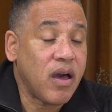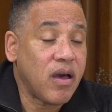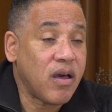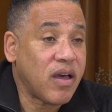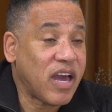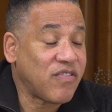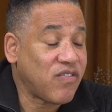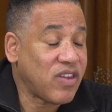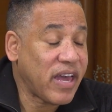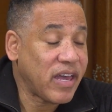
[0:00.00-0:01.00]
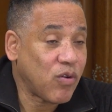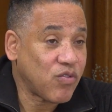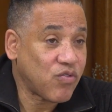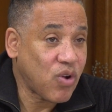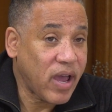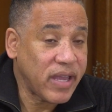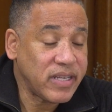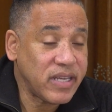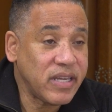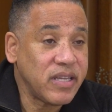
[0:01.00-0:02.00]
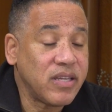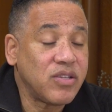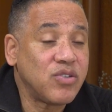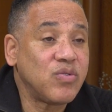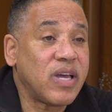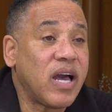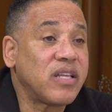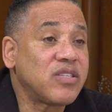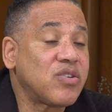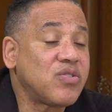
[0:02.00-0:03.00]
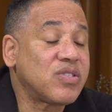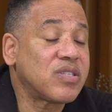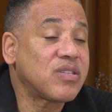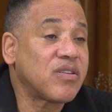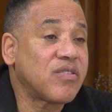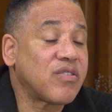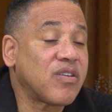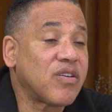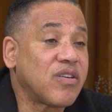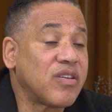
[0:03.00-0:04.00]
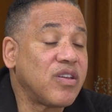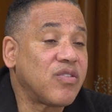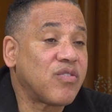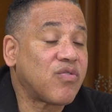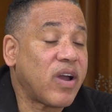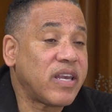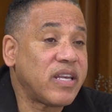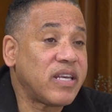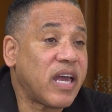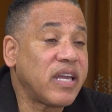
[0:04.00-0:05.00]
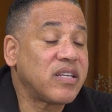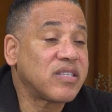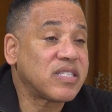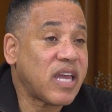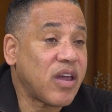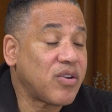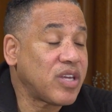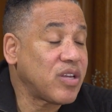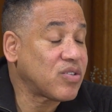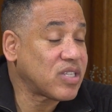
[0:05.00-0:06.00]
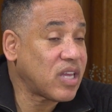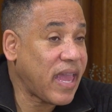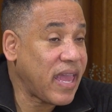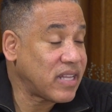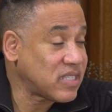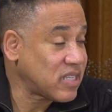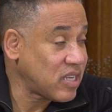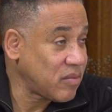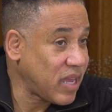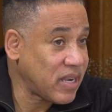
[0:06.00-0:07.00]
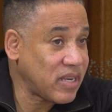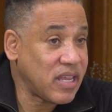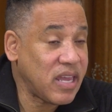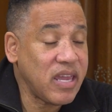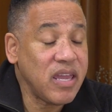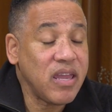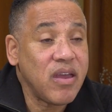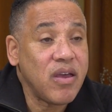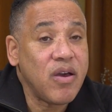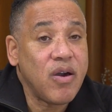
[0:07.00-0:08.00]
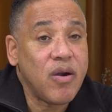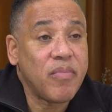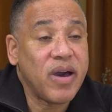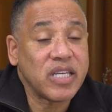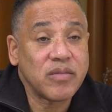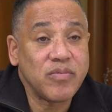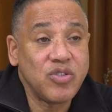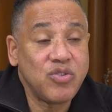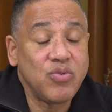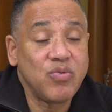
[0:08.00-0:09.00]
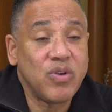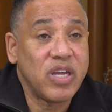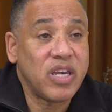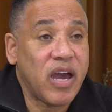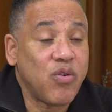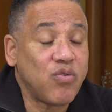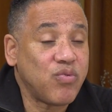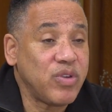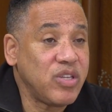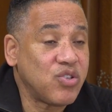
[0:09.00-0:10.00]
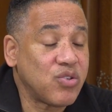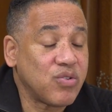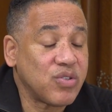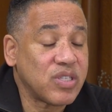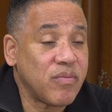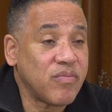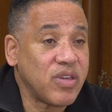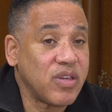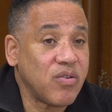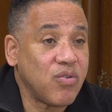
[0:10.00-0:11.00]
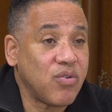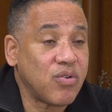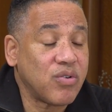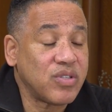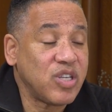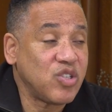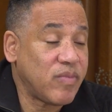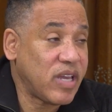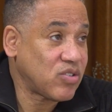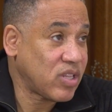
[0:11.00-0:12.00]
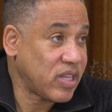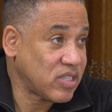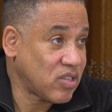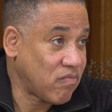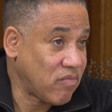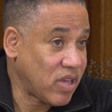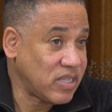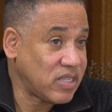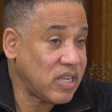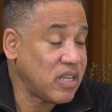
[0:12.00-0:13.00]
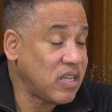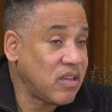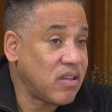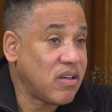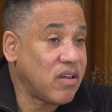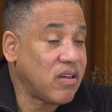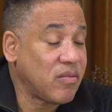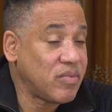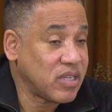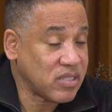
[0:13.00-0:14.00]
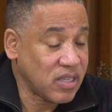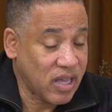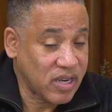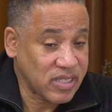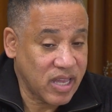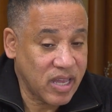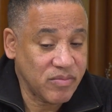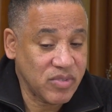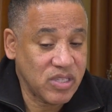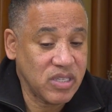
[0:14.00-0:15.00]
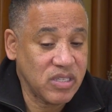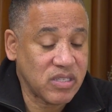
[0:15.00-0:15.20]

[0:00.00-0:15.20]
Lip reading: I'd fly out Friday, do concerts either Friday night, Saturday, and Sunday matinee, possibly do an outreach or something, or teach a master class on Monday, because a lot of times